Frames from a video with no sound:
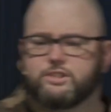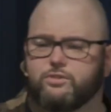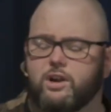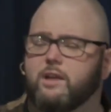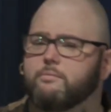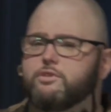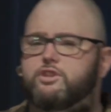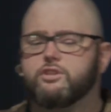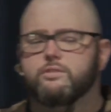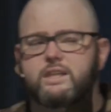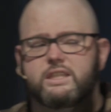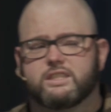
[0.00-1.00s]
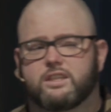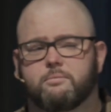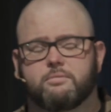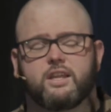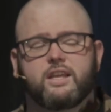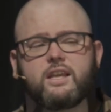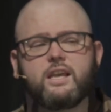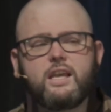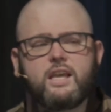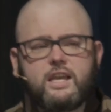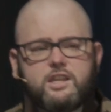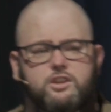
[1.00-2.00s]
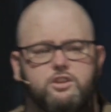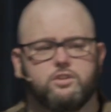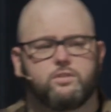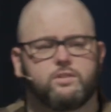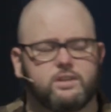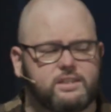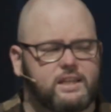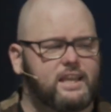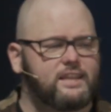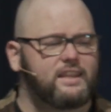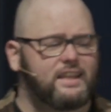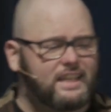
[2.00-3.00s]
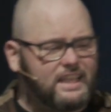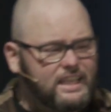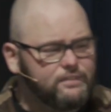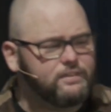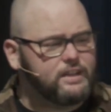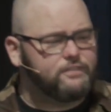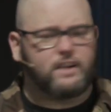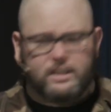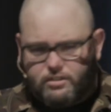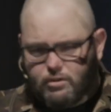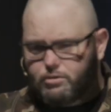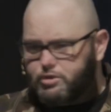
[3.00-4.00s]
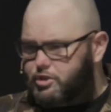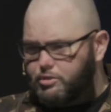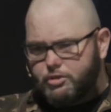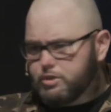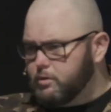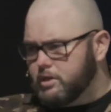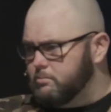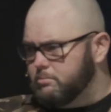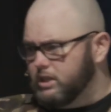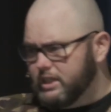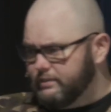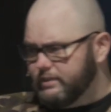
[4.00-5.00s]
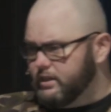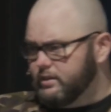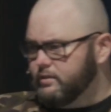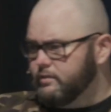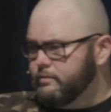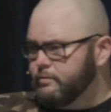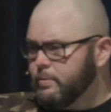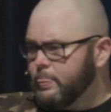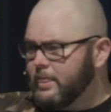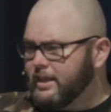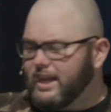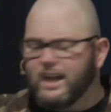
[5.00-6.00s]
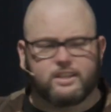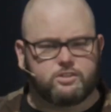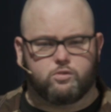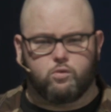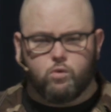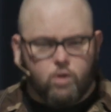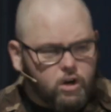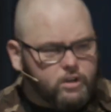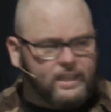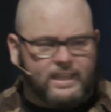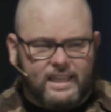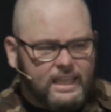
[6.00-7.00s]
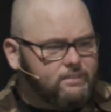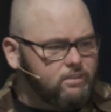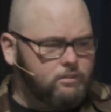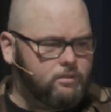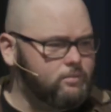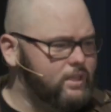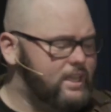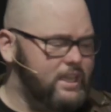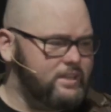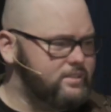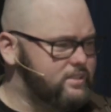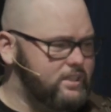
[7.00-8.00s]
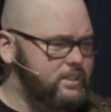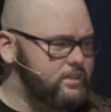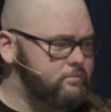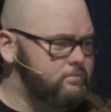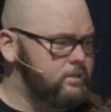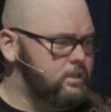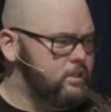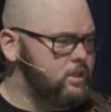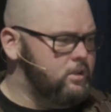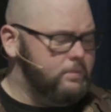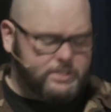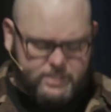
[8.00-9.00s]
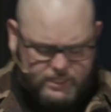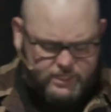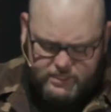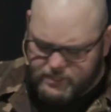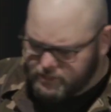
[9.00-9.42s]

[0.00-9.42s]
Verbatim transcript: for I am doing something in your day that even if I told you, you wouldn't believe it. God is working even when we can't see him. We see this in